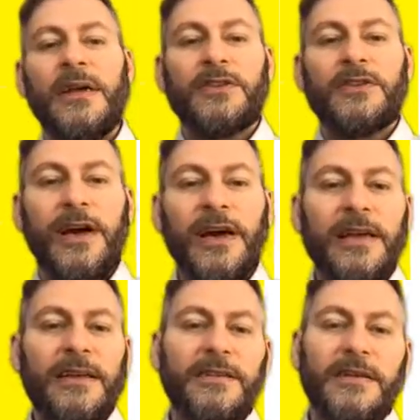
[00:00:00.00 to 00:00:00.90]
So
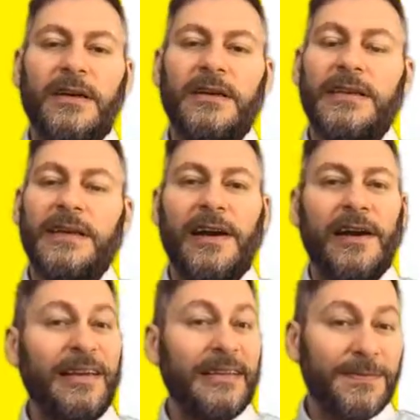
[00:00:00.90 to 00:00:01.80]
earliest start,
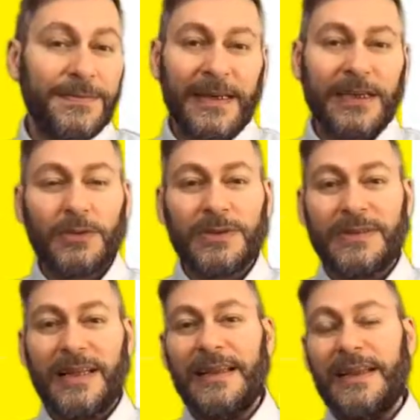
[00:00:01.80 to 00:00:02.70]
earliest finish. What's
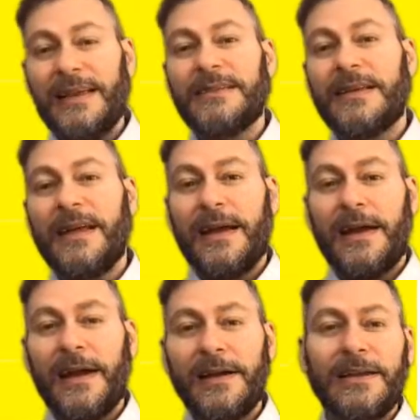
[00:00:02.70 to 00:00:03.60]

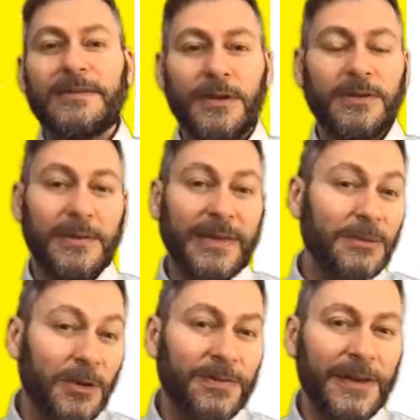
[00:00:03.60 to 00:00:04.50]
the earliest possible
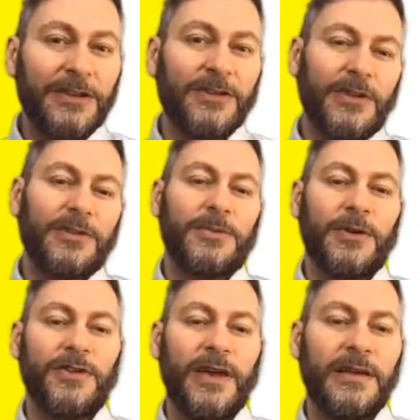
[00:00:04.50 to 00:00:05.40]
time to finish this
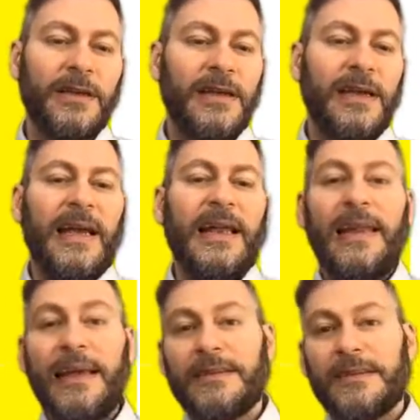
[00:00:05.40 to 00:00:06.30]
project?
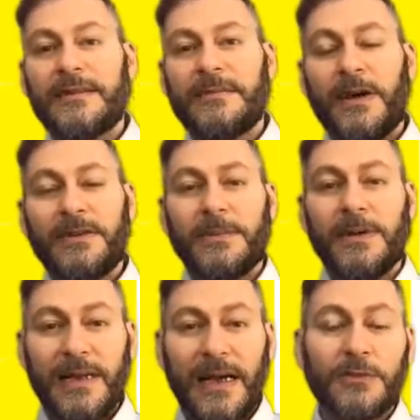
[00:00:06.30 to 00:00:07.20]
Latest
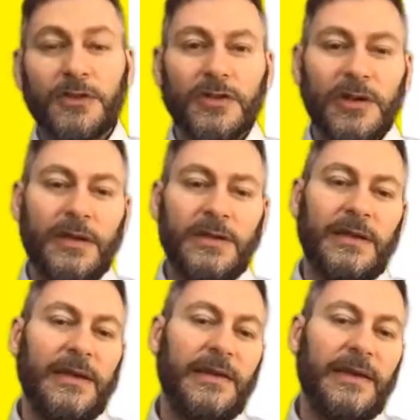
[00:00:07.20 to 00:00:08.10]
possible time to
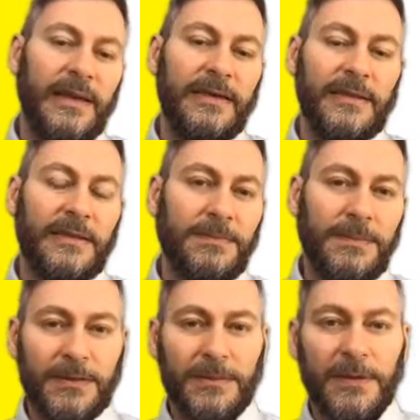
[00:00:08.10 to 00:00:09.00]
start and latest
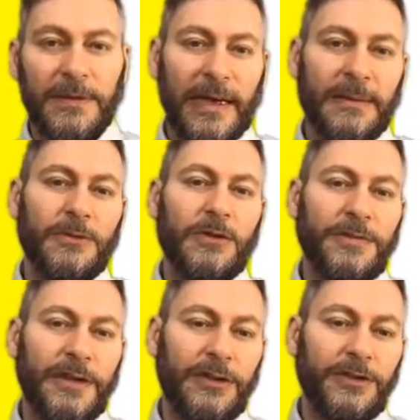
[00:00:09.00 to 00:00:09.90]
possible time to
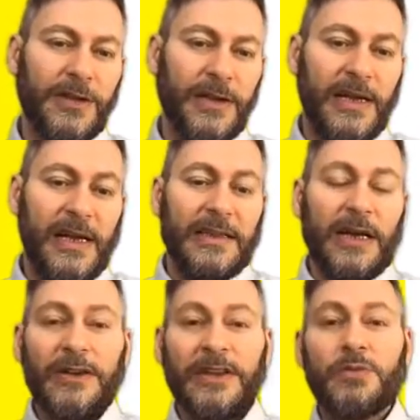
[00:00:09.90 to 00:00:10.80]
finish.
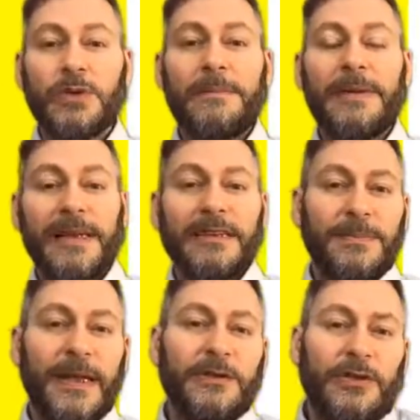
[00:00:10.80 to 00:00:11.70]
Now, these would have been
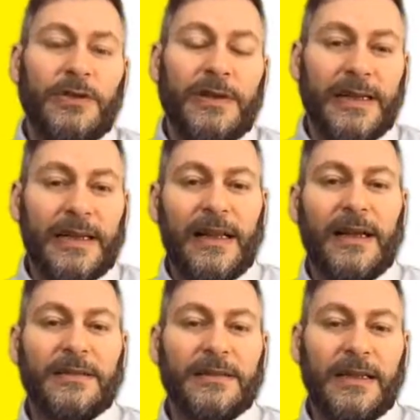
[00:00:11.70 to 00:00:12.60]
explained to you in the
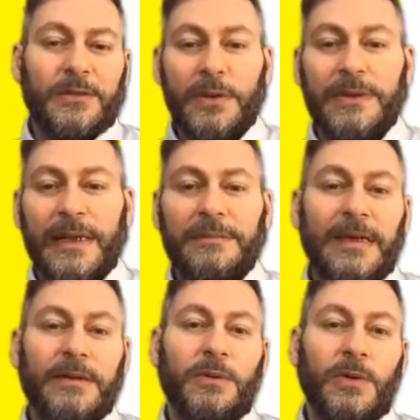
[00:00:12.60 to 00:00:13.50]
classes as what they
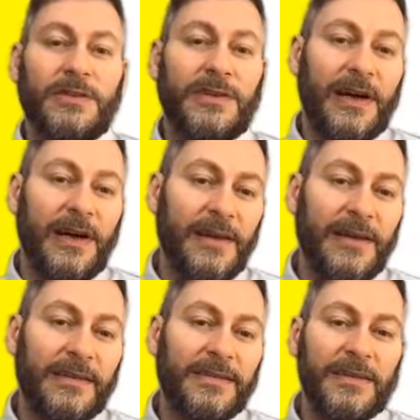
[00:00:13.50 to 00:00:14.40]
mean. What's the
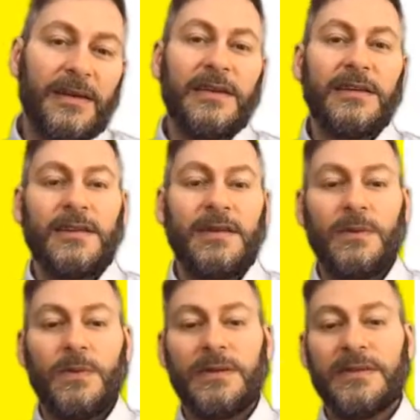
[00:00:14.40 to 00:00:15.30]
earliest start?
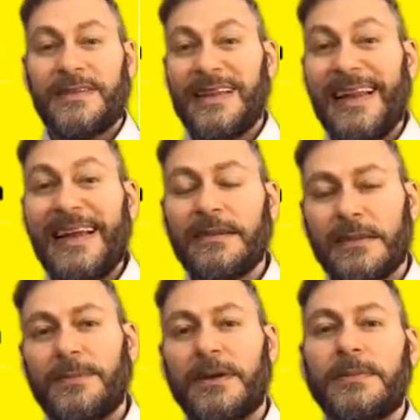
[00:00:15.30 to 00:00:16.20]
What's the
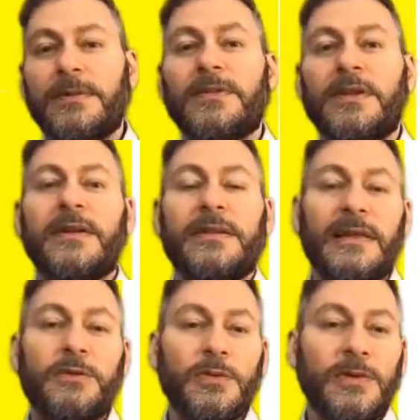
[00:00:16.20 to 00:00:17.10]
latest possible start
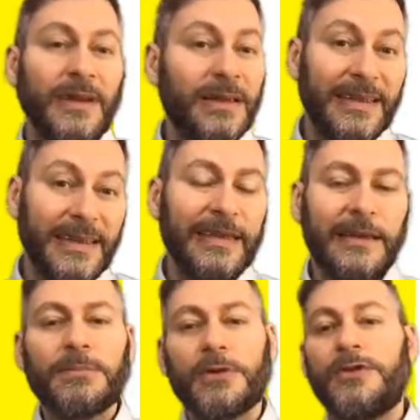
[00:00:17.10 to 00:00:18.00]
that would not delay
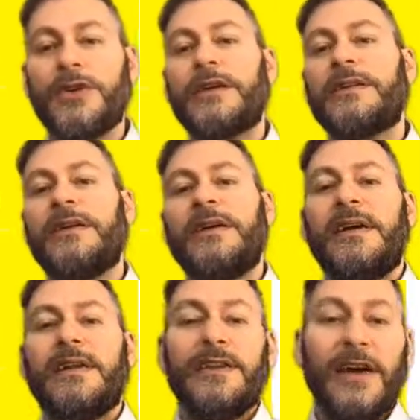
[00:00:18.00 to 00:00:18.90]
the project?
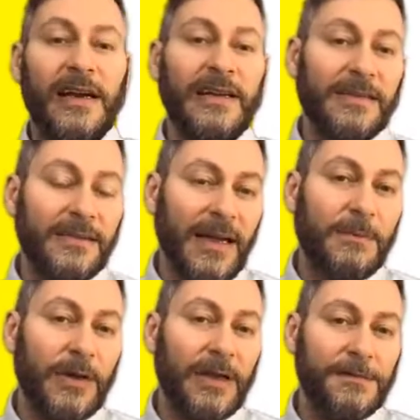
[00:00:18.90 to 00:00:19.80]
The earliest
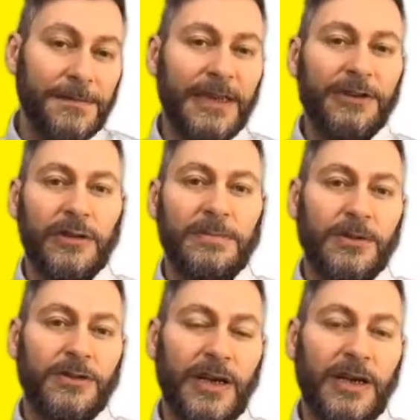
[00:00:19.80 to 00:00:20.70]
time we can finish the
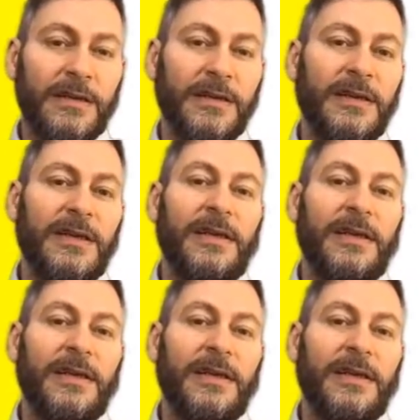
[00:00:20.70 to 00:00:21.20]
project,